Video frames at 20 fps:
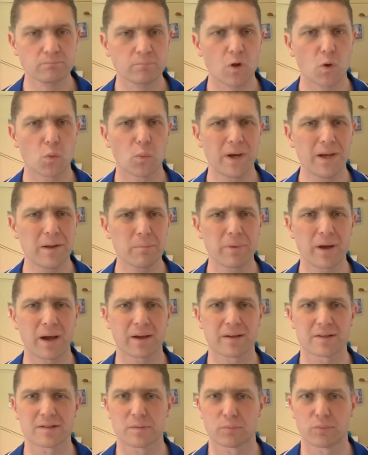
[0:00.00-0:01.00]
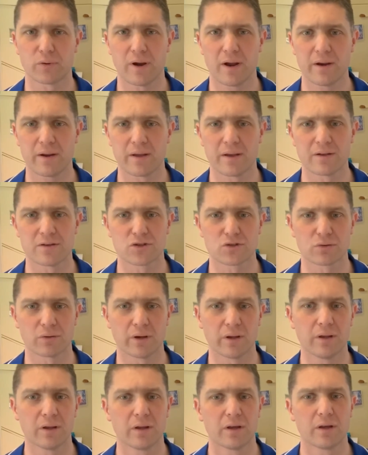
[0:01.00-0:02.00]
William Bark has a proud
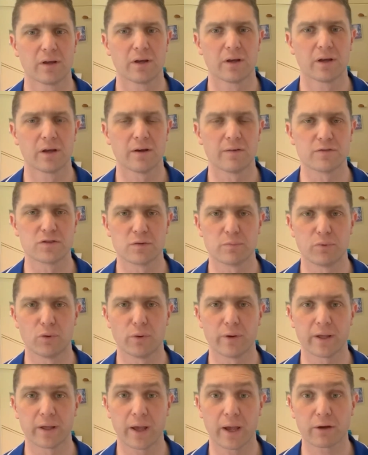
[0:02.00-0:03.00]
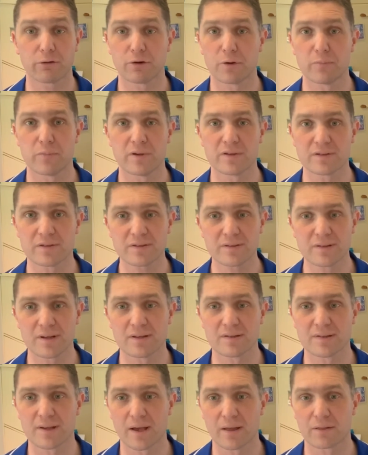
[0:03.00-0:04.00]
history of supporting agribusiness in
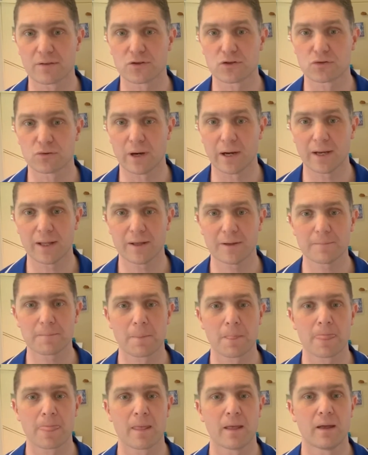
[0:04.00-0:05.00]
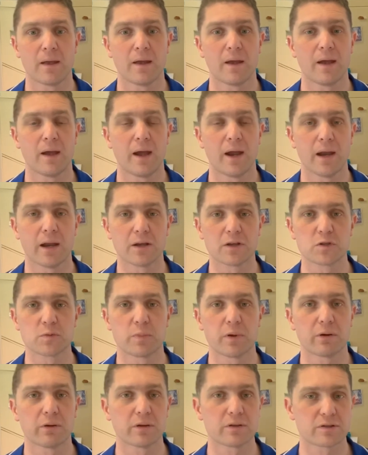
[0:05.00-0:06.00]
South Australia, and
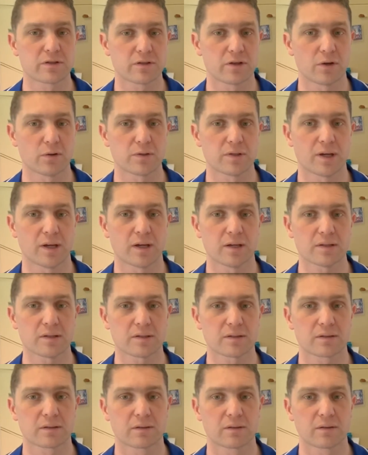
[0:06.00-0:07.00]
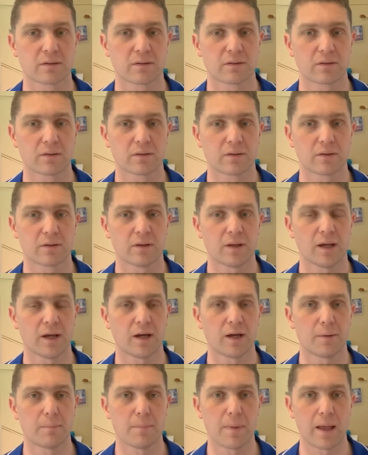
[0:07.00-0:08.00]
experience tells us
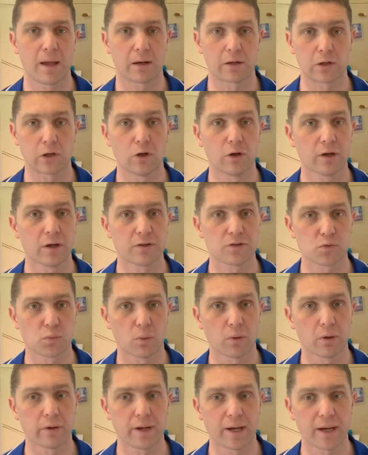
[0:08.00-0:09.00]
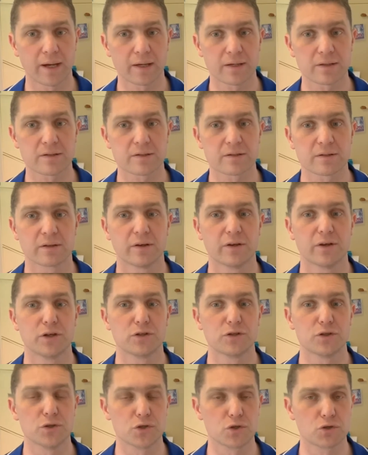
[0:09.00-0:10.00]
our clients want us
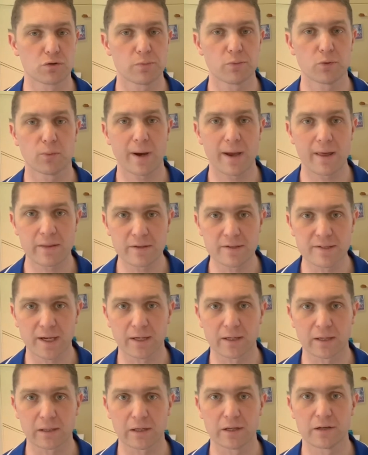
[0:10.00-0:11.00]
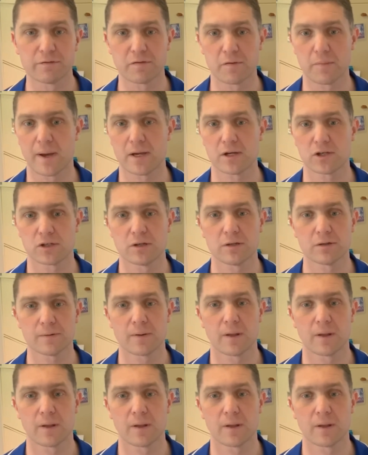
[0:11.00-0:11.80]
to strip away the technical information